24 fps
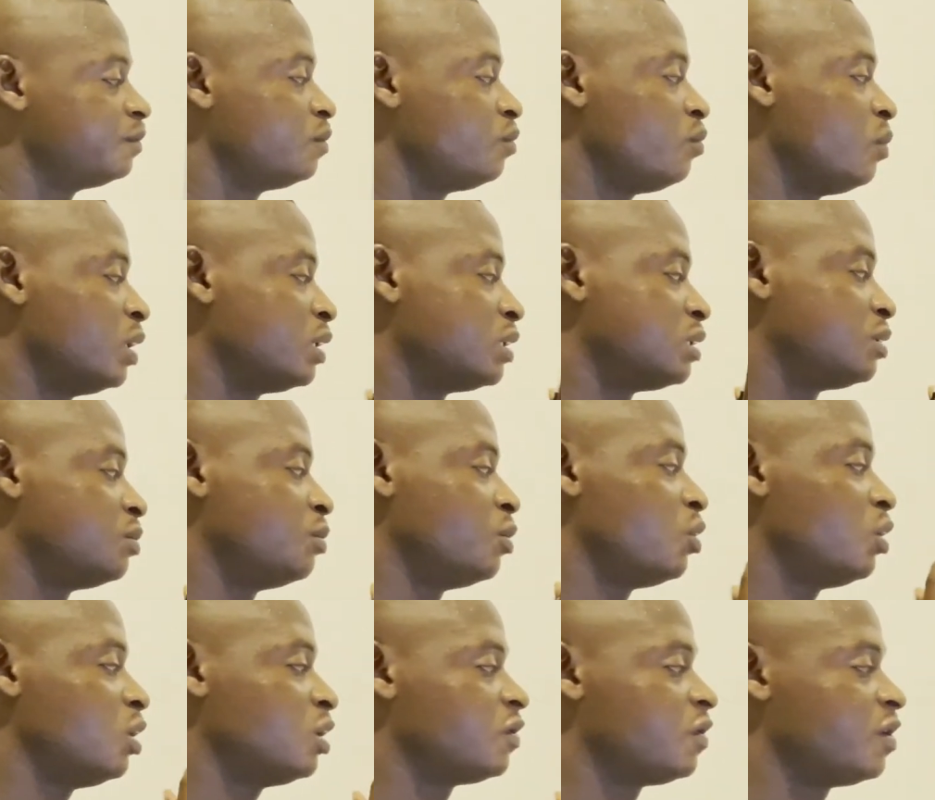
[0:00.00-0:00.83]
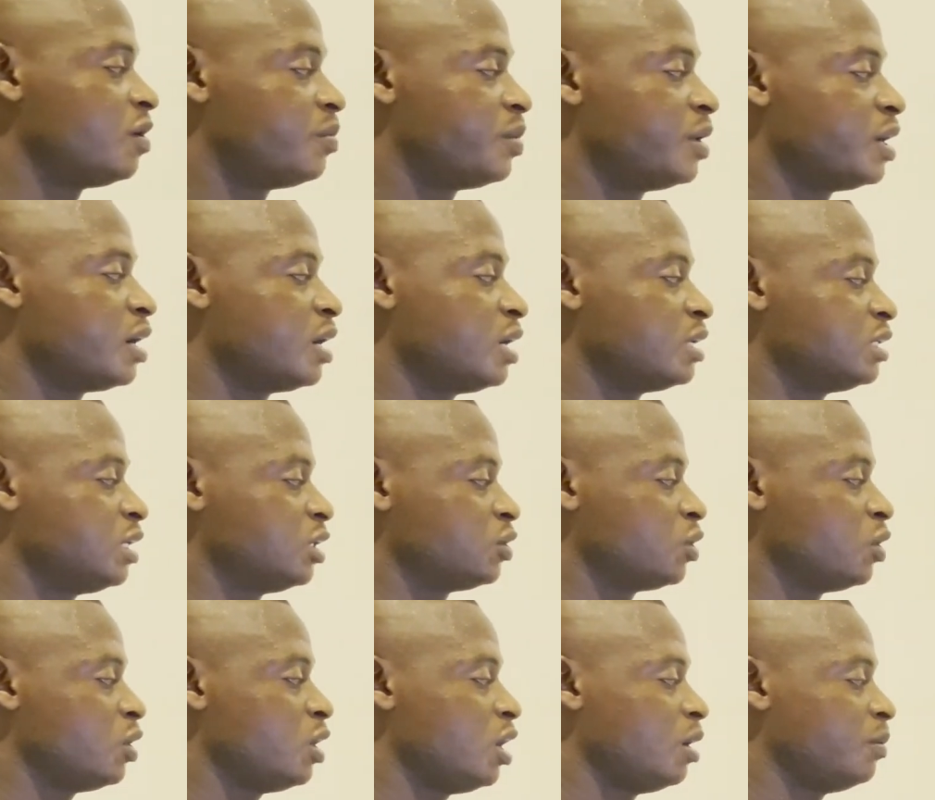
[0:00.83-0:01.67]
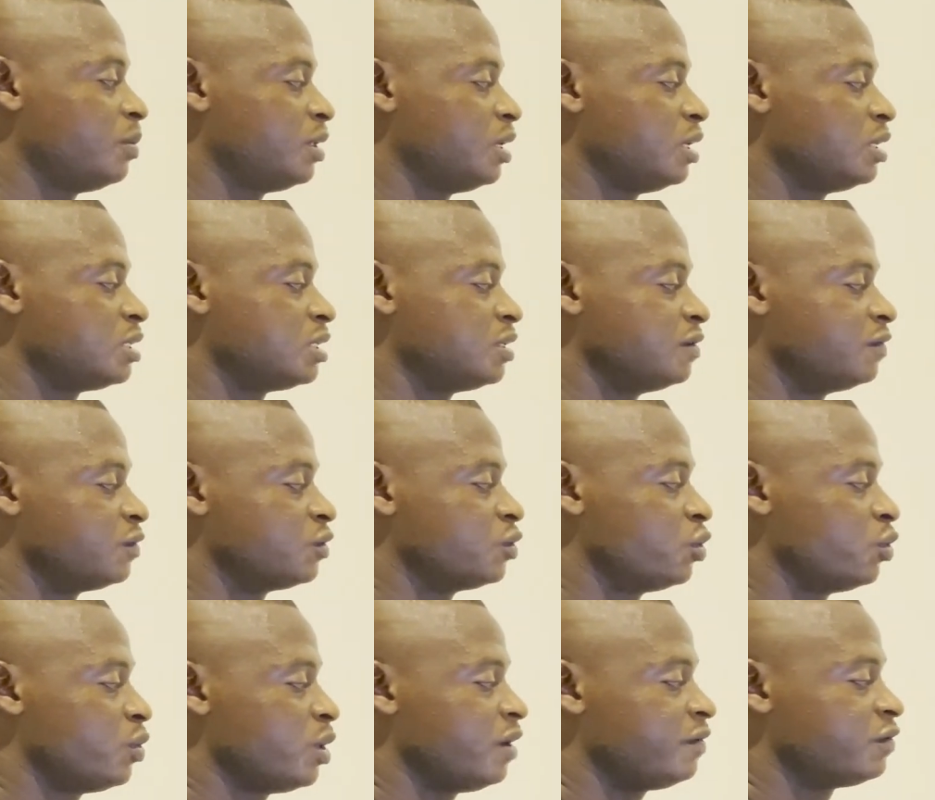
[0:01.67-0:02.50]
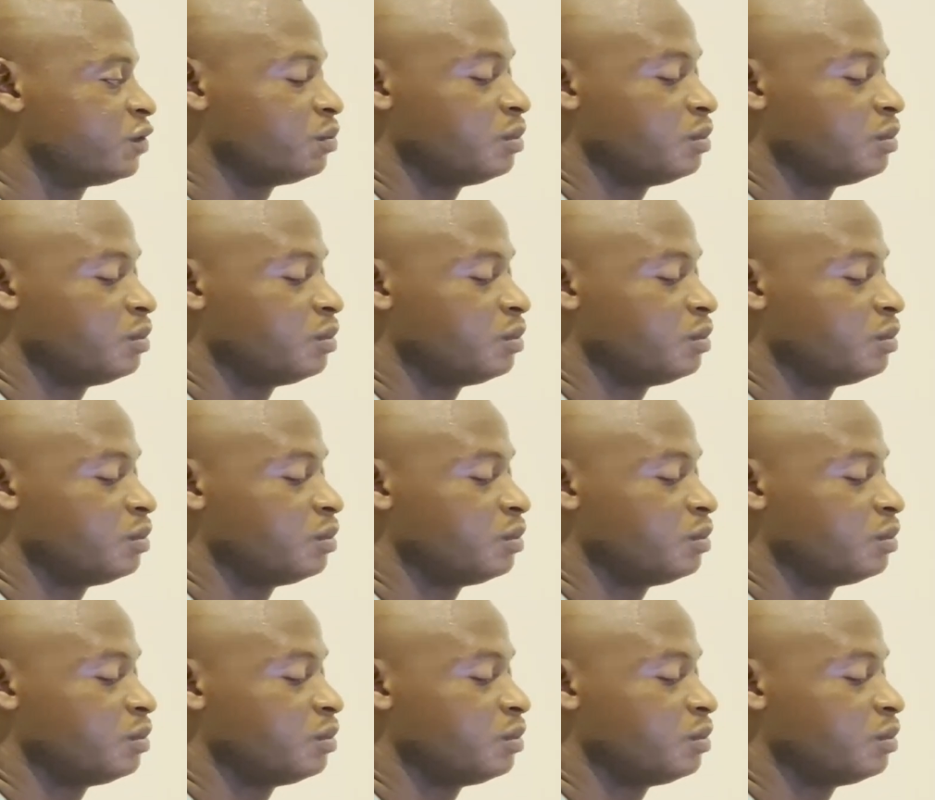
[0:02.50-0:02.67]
But because of the pregnancy, that's why you're hypertensive, so you have to